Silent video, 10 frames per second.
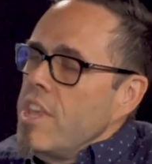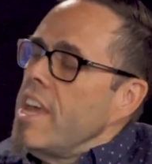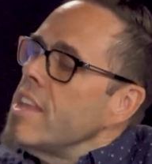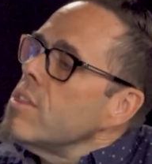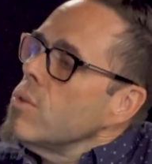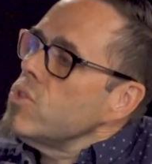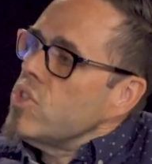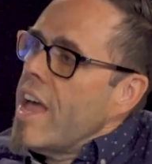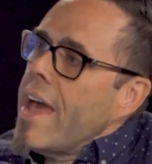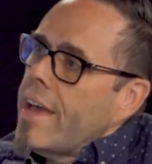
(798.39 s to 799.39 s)
you hit those
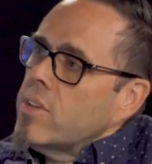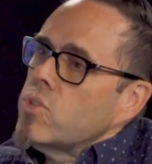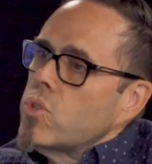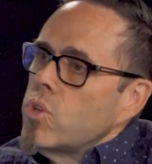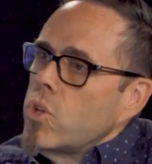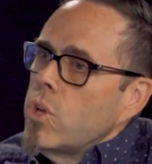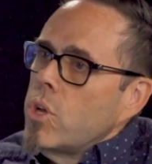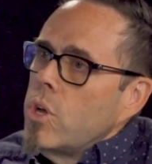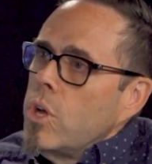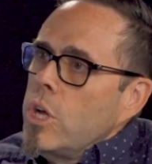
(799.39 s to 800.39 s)
snags,
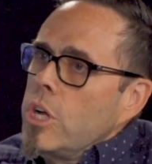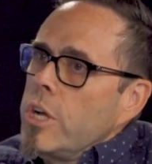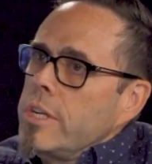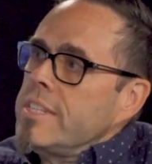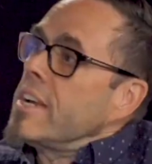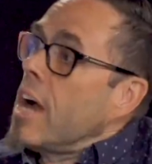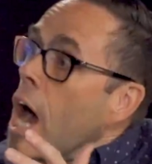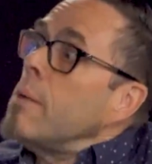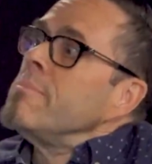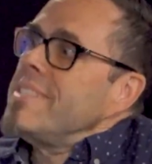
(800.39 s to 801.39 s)
to
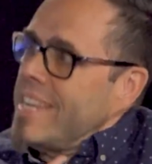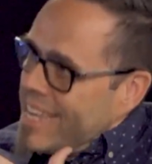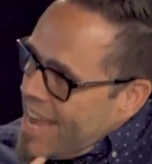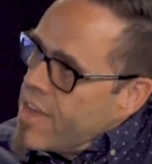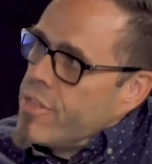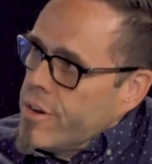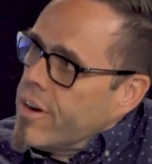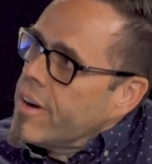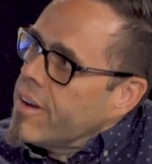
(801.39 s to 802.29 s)
come together.